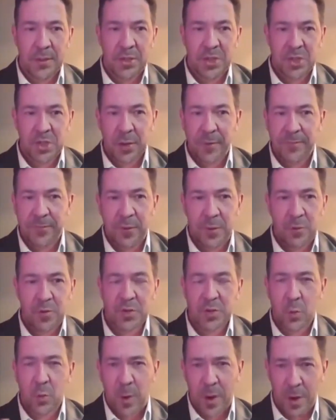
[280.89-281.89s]
just a
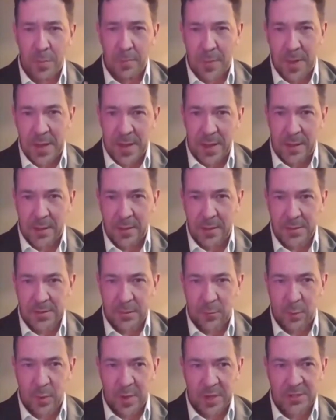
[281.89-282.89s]
few square
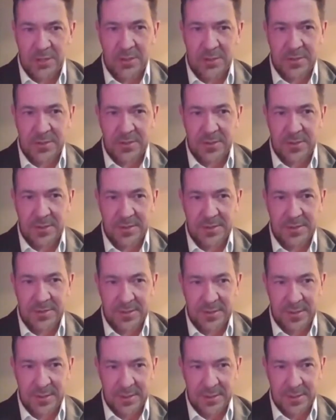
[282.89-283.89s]
miles in Washington,
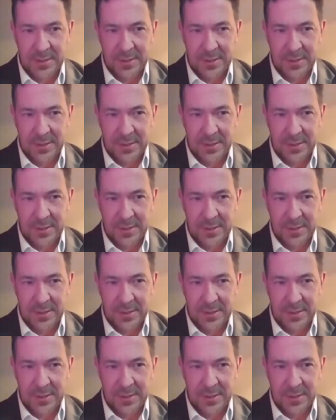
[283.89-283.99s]
D.C.